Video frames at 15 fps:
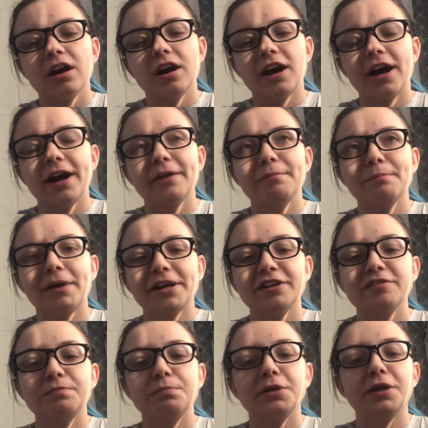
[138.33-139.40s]
I might
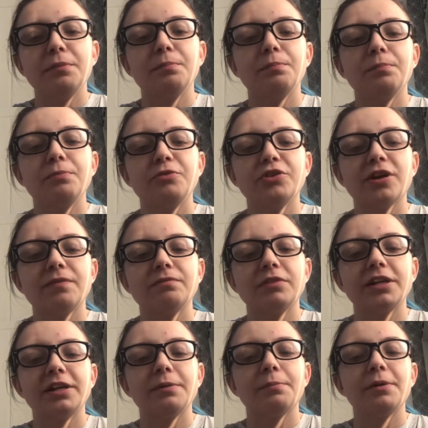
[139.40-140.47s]
have been
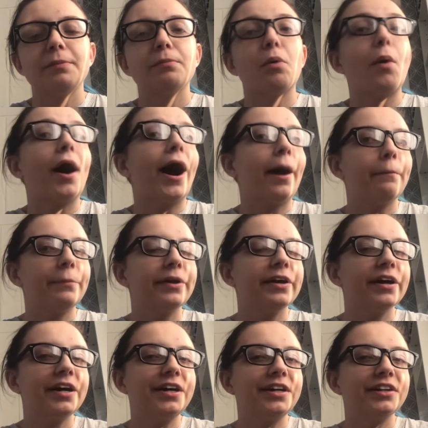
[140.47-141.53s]
generally a bit more
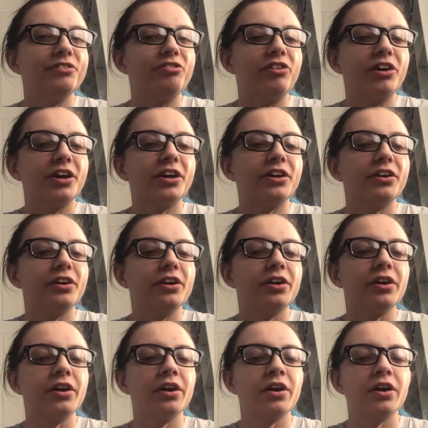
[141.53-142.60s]
happier if I
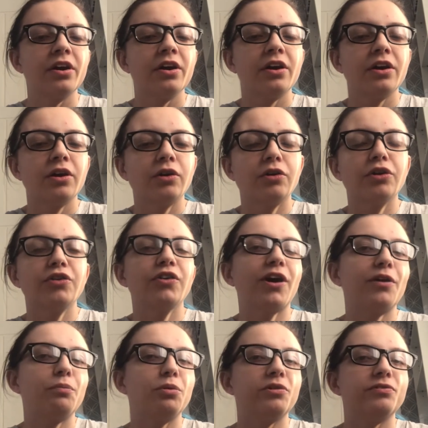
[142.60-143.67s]
hung
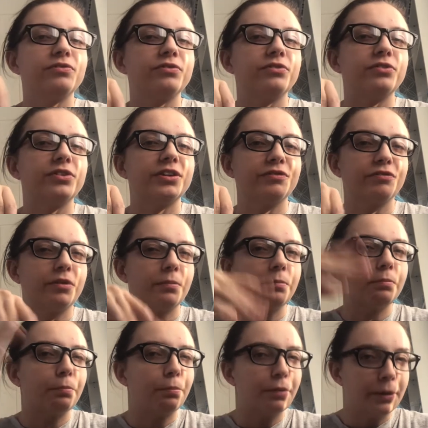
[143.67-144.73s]
around with different
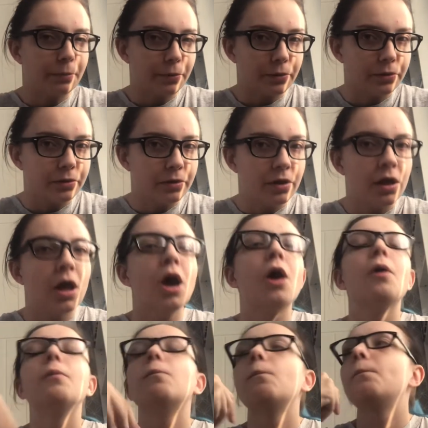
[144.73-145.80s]
people.
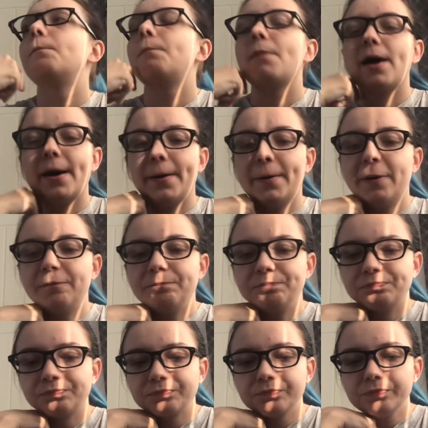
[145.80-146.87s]

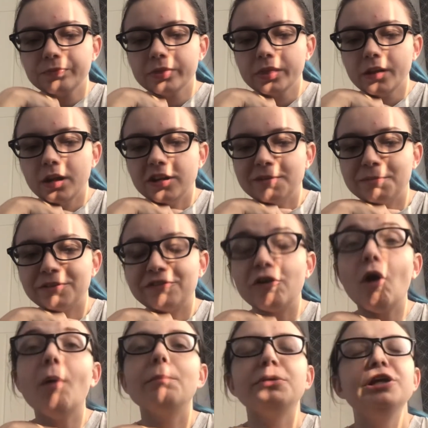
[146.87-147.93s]
Number
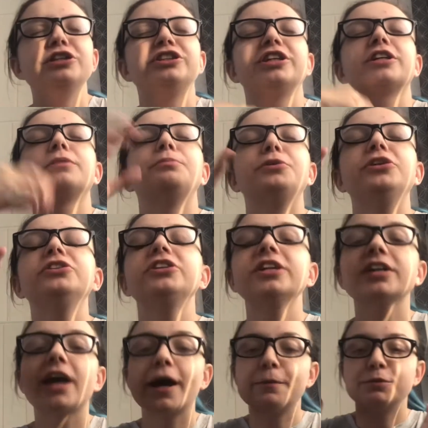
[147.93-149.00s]
four, music. Music
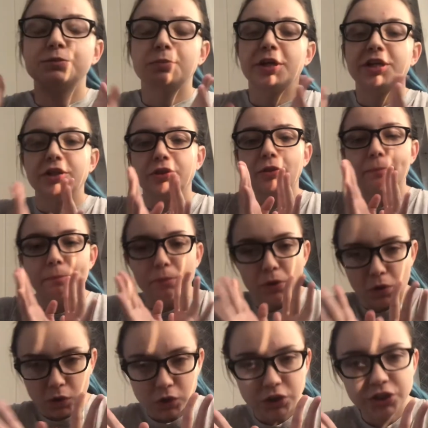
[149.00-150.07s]
helps me the
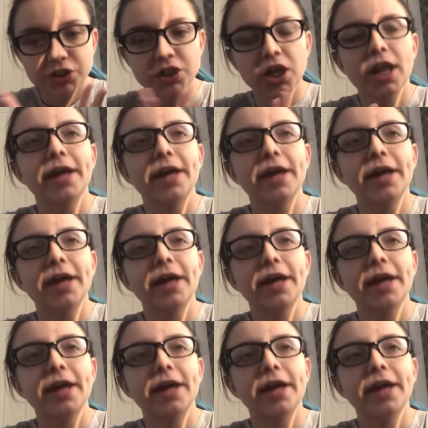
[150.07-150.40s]
most.